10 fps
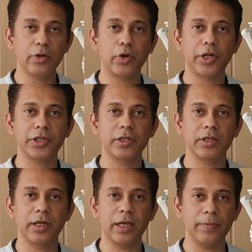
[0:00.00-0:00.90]
rotation
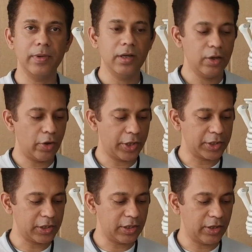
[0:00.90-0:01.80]
in the hip,
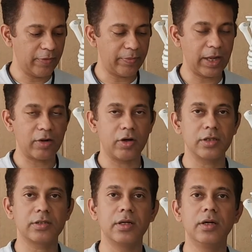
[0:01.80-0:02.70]
rotation in the hip can
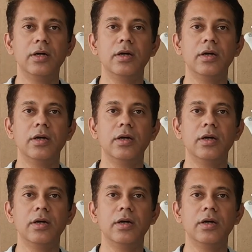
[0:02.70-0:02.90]
cause